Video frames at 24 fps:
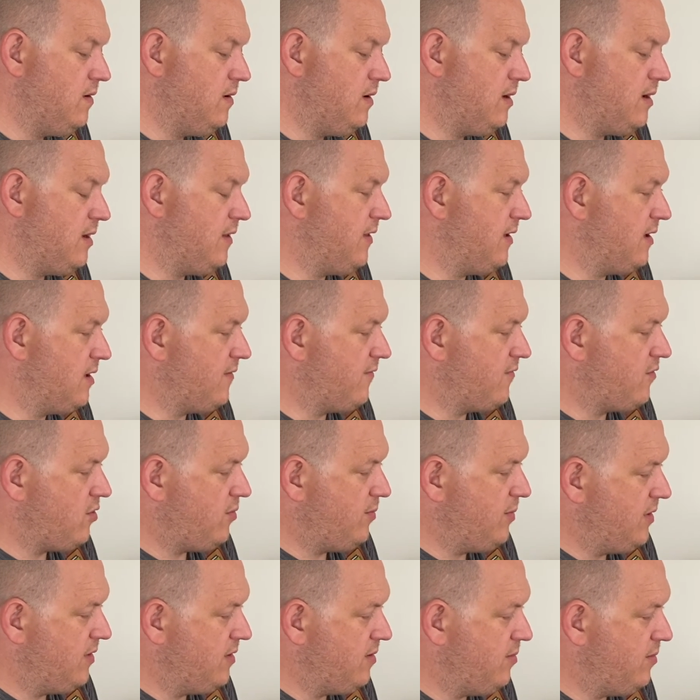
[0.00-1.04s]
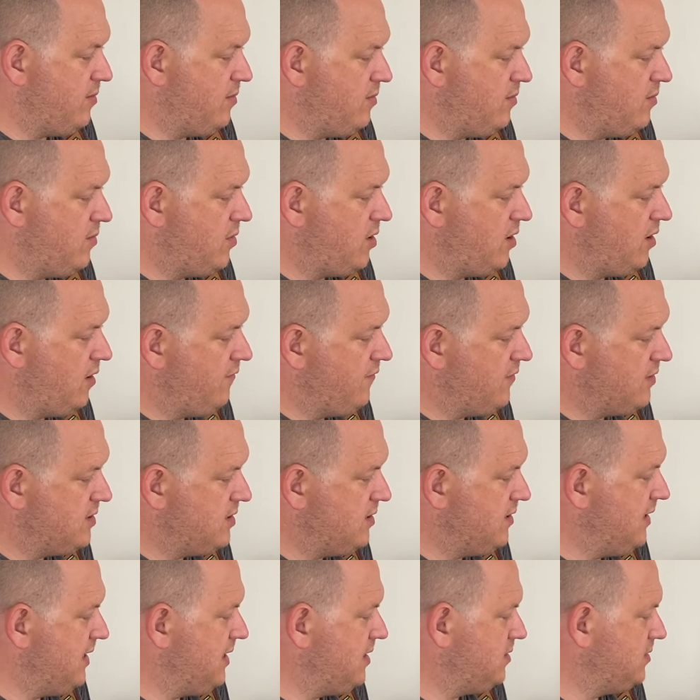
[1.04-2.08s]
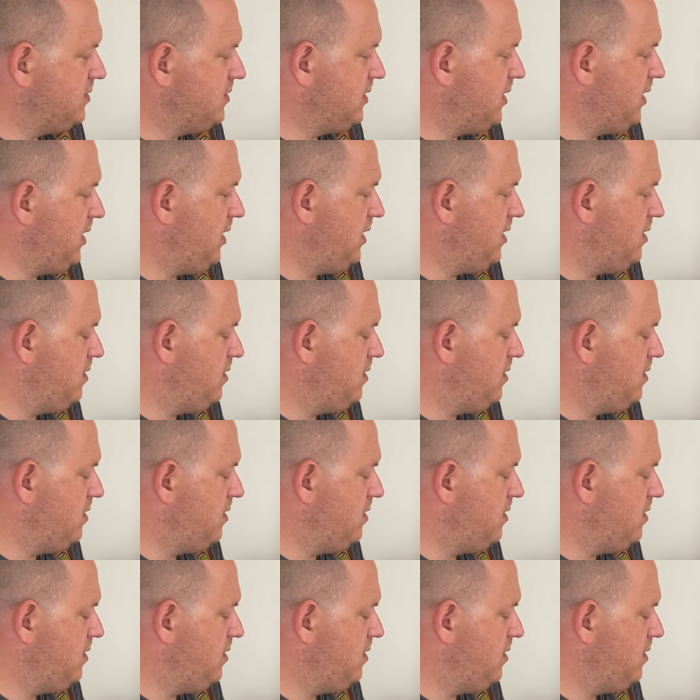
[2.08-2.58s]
I think I've copied them over to the LC.